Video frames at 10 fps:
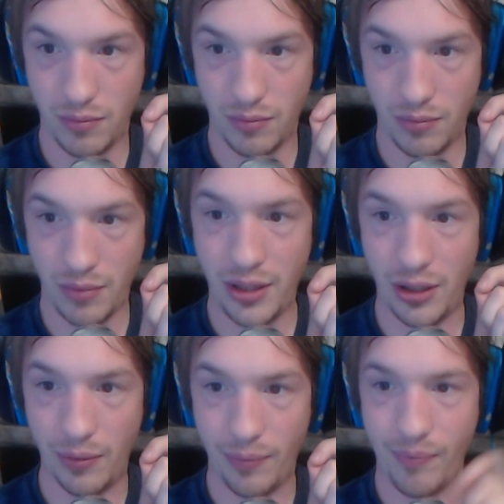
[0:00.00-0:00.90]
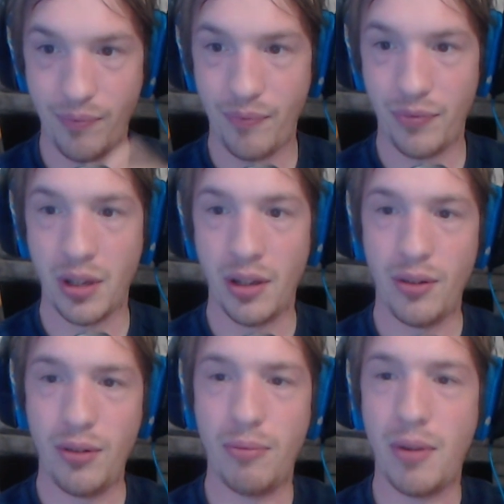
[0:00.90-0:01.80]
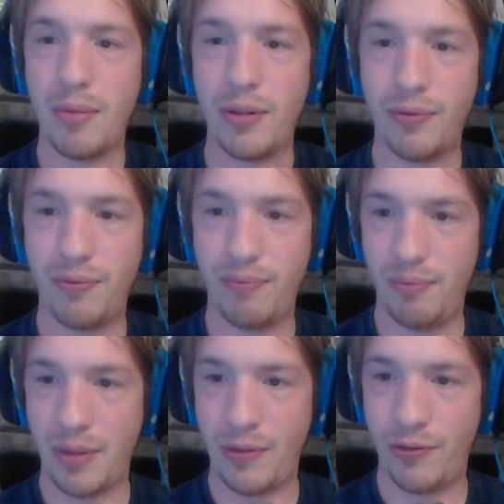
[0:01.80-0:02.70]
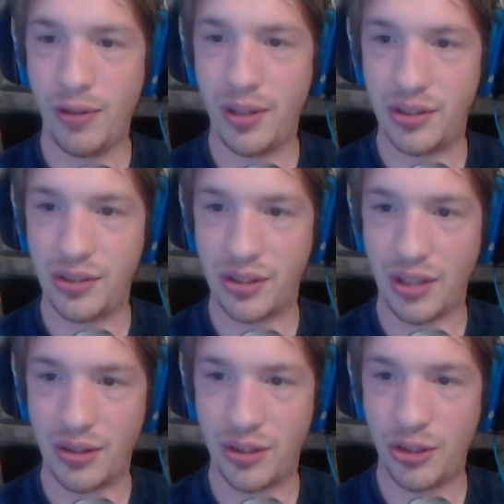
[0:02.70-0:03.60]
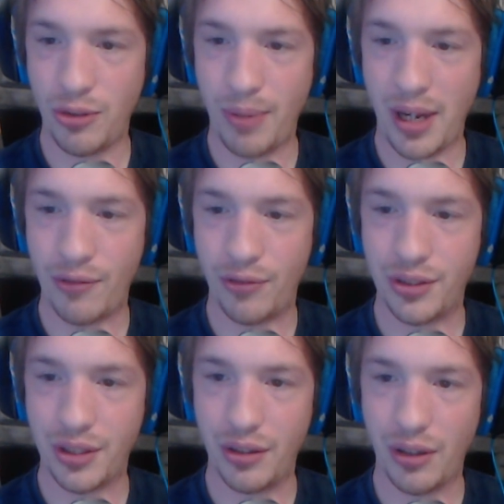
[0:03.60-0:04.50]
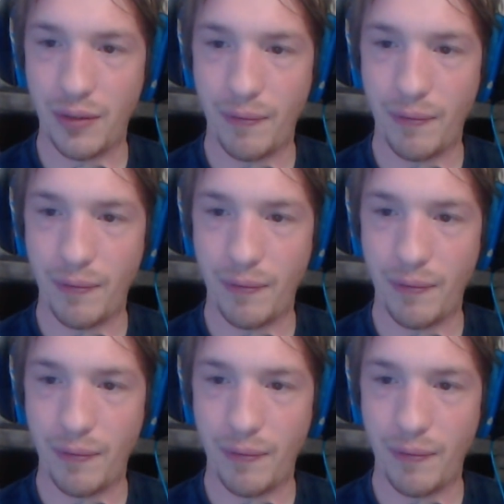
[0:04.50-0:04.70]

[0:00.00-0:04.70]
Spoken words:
Thank you. I don't know why my focus just got so bad for a second there.